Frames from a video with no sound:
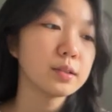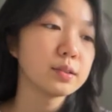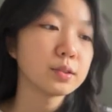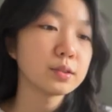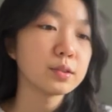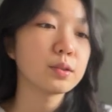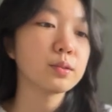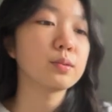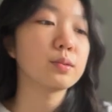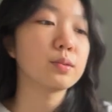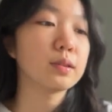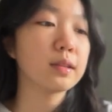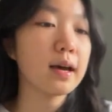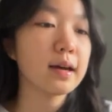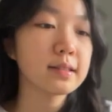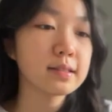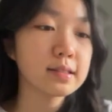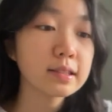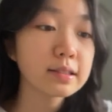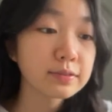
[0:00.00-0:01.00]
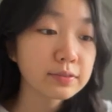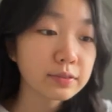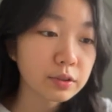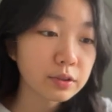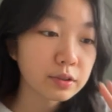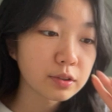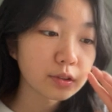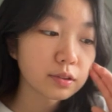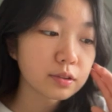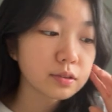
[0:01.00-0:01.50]
So that's it
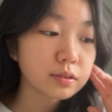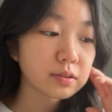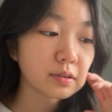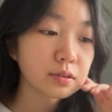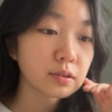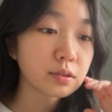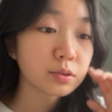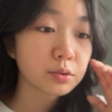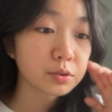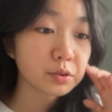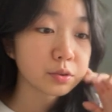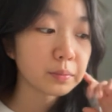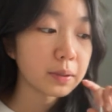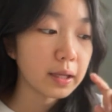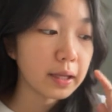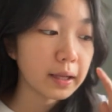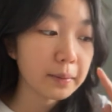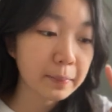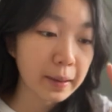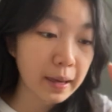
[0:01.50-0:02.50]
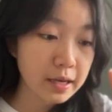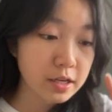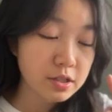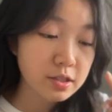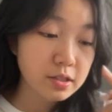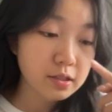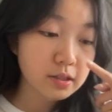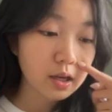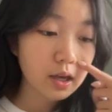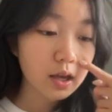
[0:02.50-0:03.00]
for social media
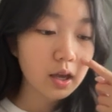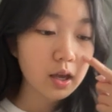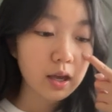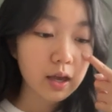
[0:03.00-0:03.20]
pages.